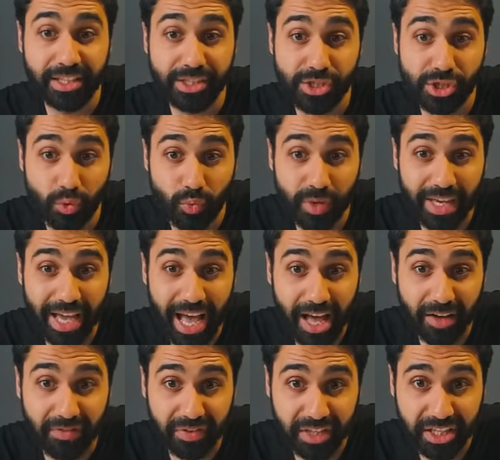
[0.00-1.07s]
So we
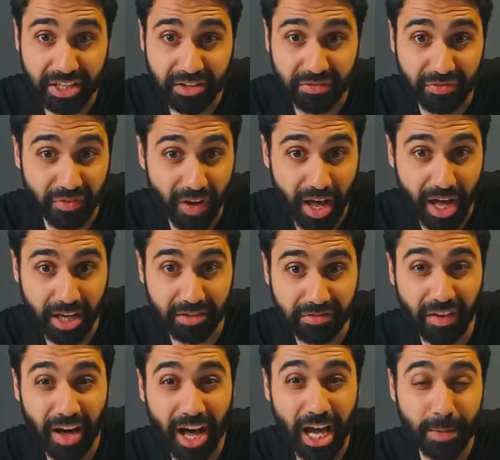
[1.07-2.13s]
have here 5
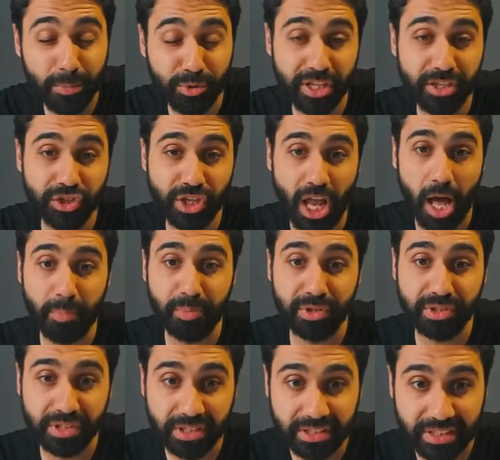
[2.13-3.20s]
high potential
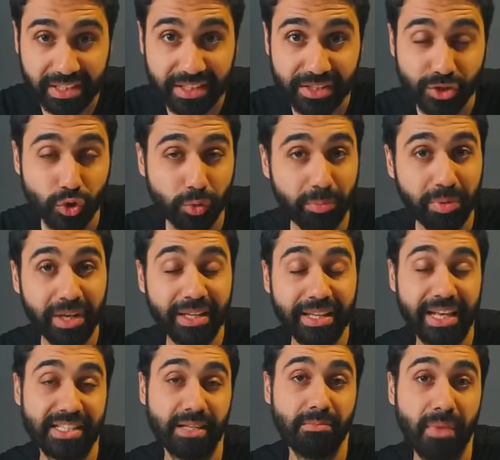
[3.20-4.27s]
opportunities to build
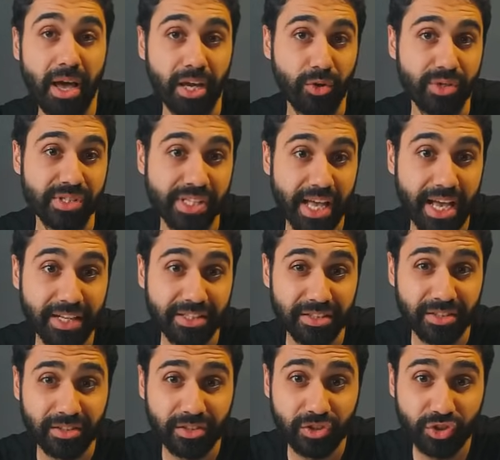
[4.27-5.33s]
as a micro SaaS
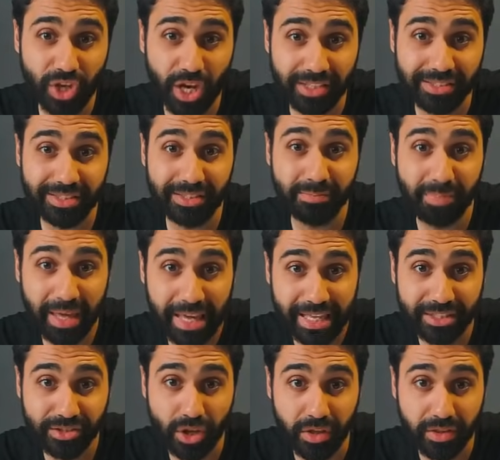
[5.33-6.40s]
just
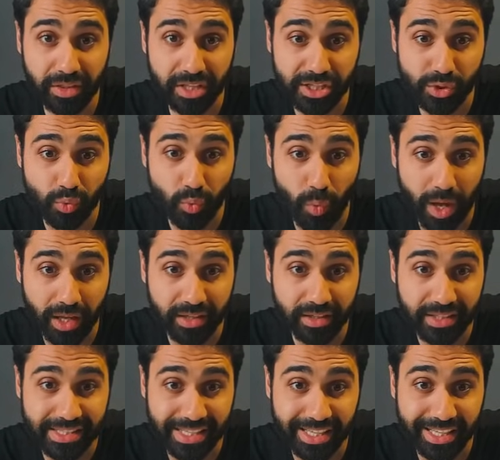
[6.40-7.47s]
based on this one
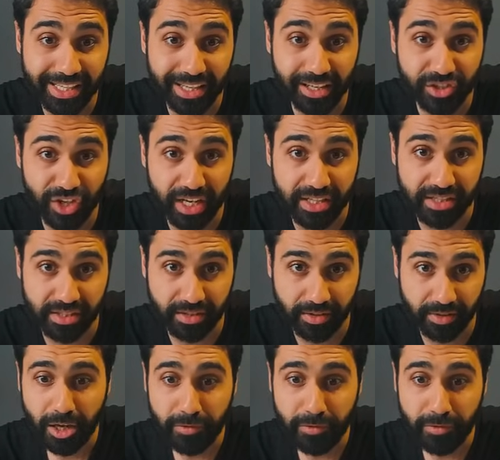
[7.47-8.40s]
single JSON.